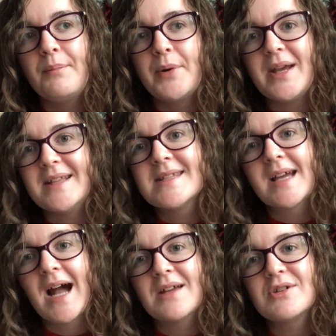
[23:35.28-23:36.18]
but it's a
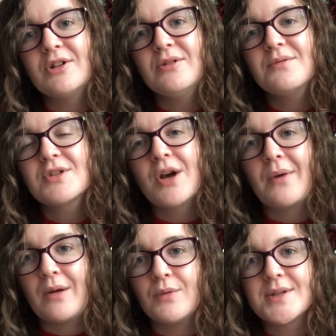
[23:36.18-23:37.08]
castle, so
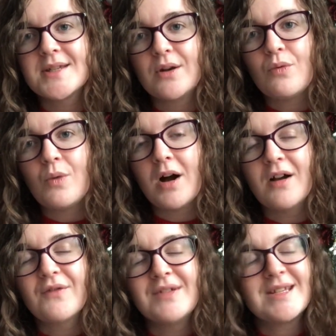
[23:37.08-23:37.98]
it will still
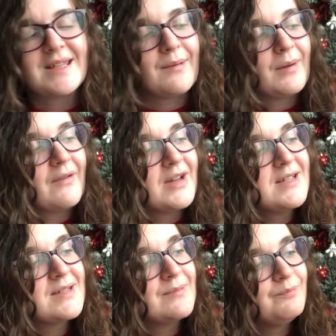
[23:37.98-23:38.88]
work for Disneyland
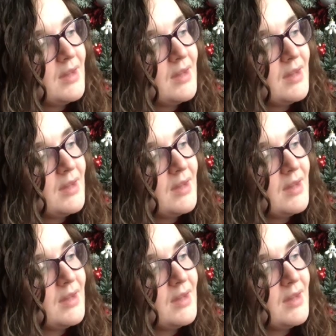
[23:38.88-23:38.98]
Paris.